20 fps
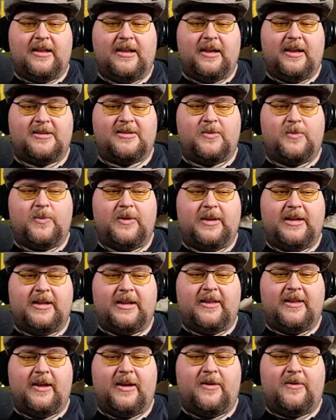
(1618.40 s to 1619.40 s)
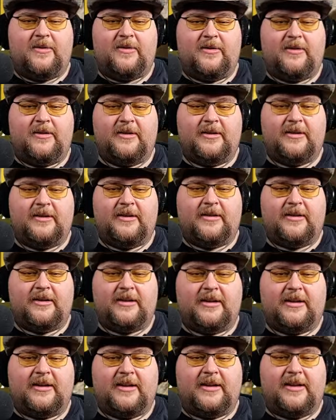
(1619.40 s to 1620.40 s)
There's a wheelie, though.
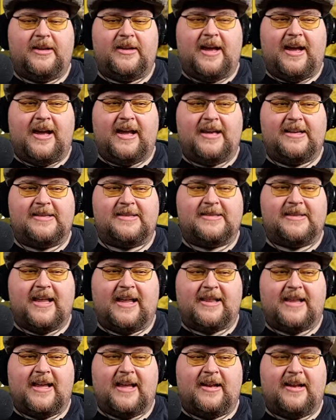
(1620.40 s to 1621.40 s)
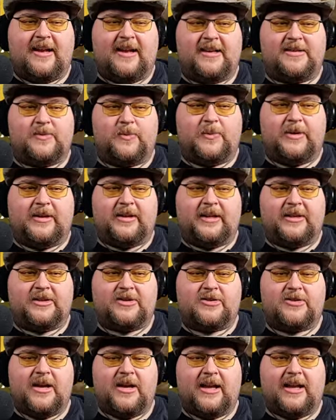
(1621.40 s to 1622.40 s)
Nice. Got that nice wheelie
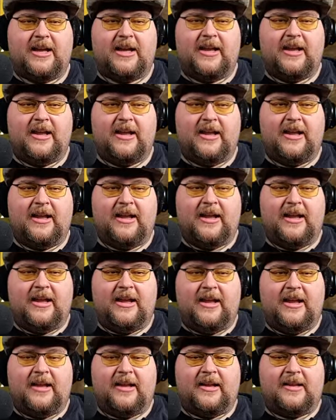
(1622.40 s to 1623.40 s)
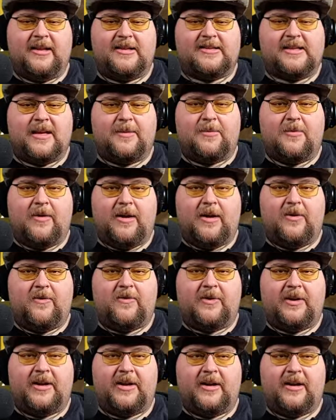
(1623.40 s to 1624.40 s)
trick. Let's come around
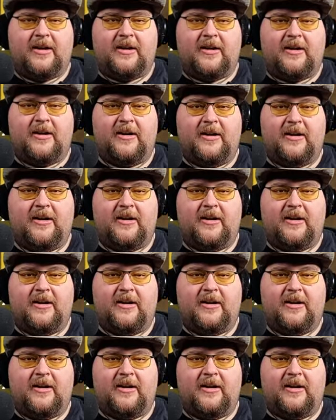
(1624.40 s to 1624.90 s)
over here.